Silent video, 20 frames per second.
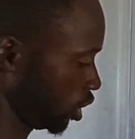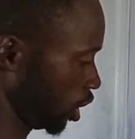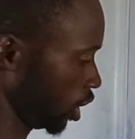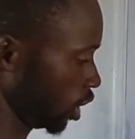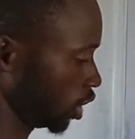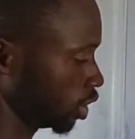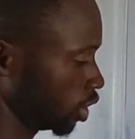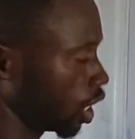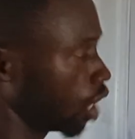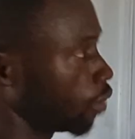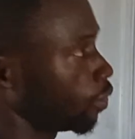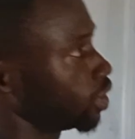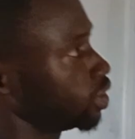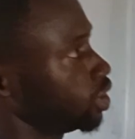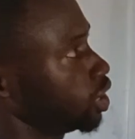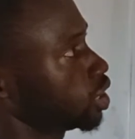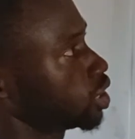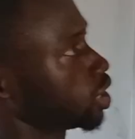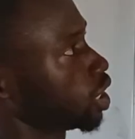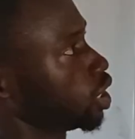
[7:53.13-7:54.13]
then
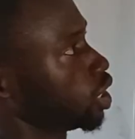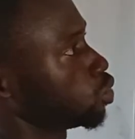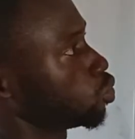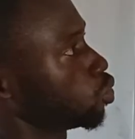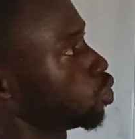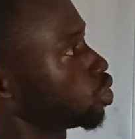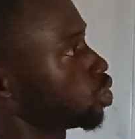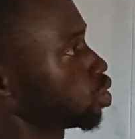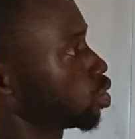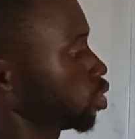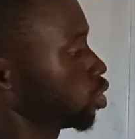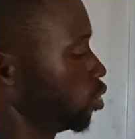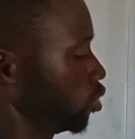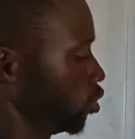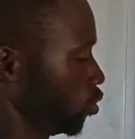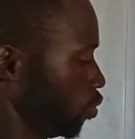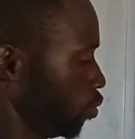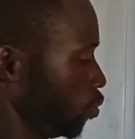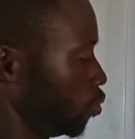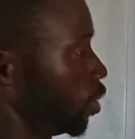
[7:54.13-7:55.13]
our delta is what?
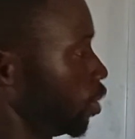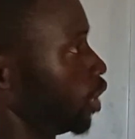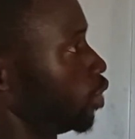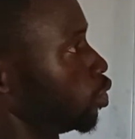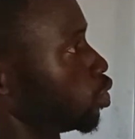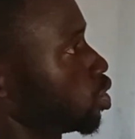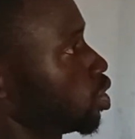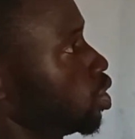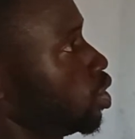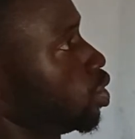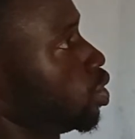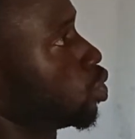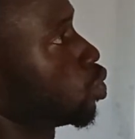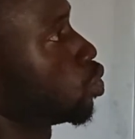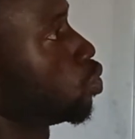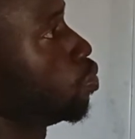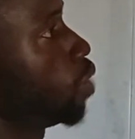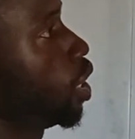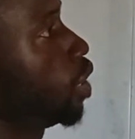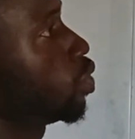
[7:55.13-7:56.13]
Minus 8.
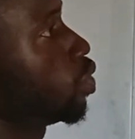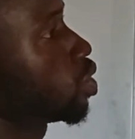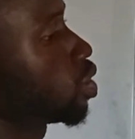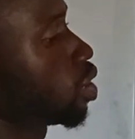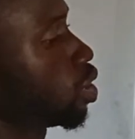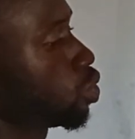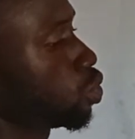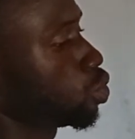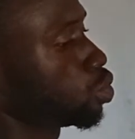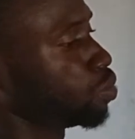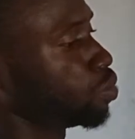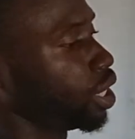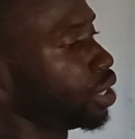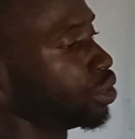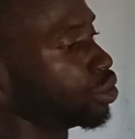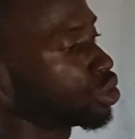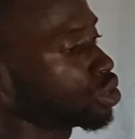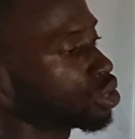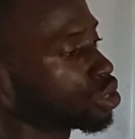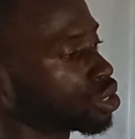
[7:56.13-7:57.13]
So minus cancels
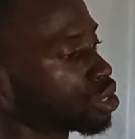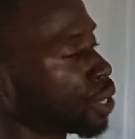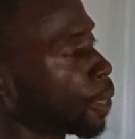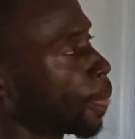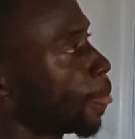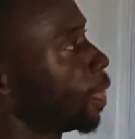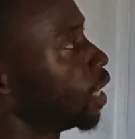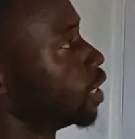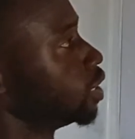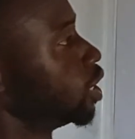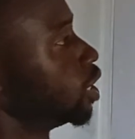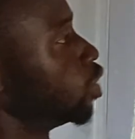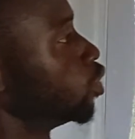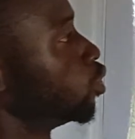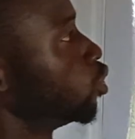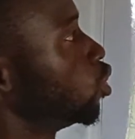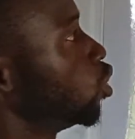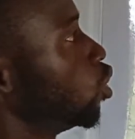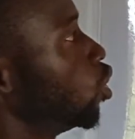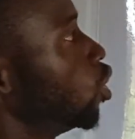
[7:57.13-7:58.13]
minus.
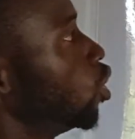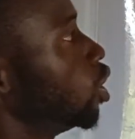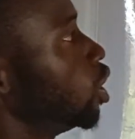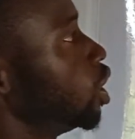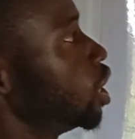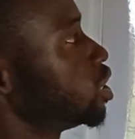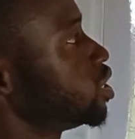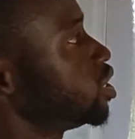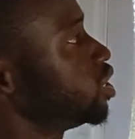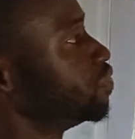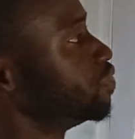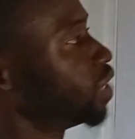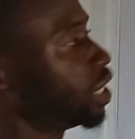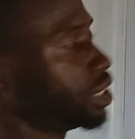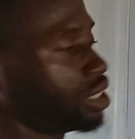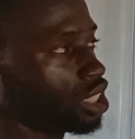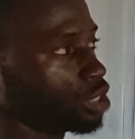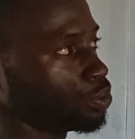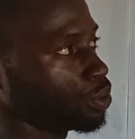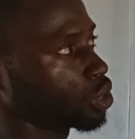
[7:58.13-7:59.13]
Now let's
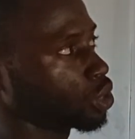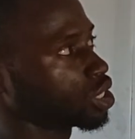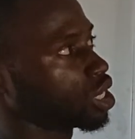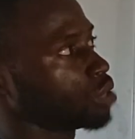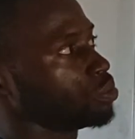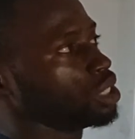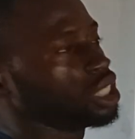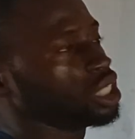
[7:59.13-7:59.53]
divide this because I